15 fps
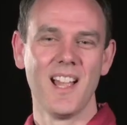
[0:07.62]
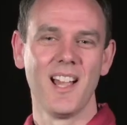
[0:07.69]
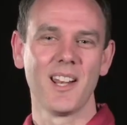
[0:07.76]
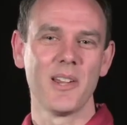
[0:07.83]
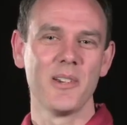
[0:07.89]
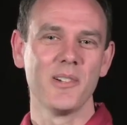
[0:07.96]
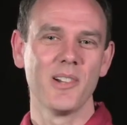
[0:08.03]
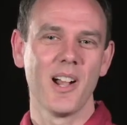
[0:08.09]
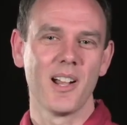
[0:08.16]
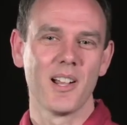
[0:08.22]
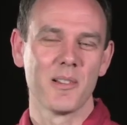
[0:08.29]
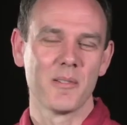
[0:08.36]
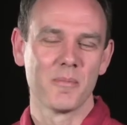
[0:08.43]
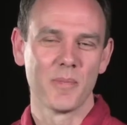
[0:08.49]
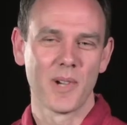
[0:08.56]
Hello,
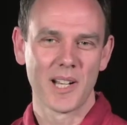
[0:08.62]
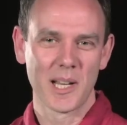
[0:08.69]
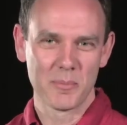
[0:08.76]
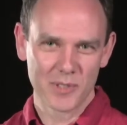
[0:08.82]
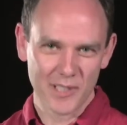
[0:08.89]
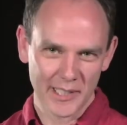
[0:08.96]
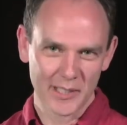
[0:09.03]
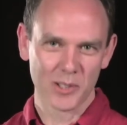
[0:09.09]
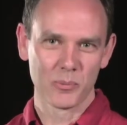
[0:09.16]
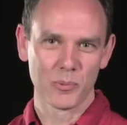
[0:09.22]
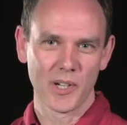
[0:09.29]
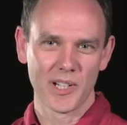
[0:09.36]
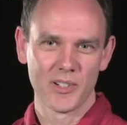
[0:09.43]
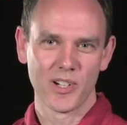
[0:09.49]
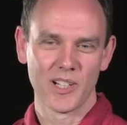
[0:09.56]
my name's Leon
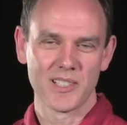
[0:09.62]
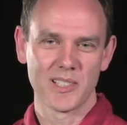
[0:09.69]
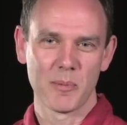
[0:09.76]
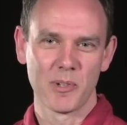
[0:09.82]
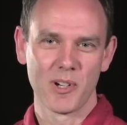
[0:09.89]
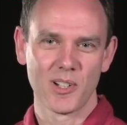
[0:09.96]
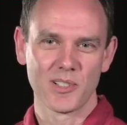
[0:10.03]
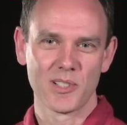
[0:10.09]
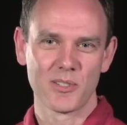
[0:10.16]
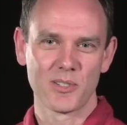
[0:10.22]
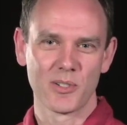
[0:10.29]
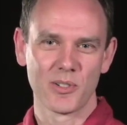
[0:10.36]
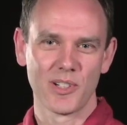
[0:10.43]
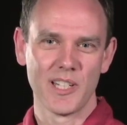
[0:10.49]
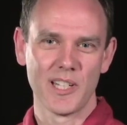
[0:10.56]
Wainwright. I'm an art
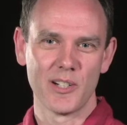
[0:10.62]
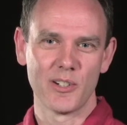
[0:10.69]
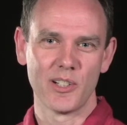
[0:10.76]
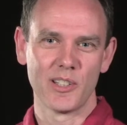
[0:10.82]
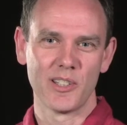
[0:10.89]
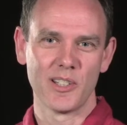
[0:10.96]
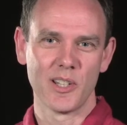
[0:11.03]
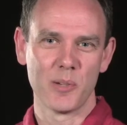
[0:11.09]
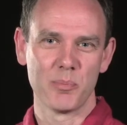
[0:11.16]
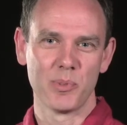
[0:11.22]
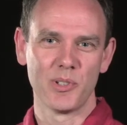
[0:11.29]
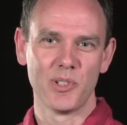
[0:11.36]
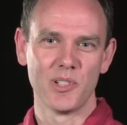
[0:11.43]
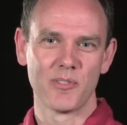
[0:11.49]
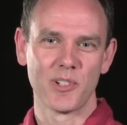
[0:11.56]
historian here at the
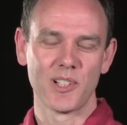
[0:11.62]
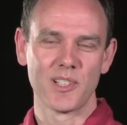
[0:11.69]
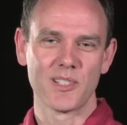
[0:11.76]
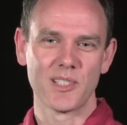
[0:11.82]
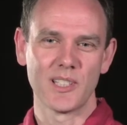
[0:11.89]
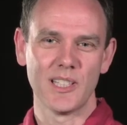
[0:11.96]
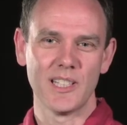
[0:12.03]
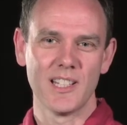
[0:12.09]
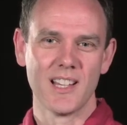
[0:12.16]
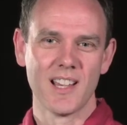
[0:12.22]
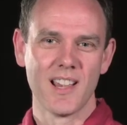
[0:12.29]
Open University.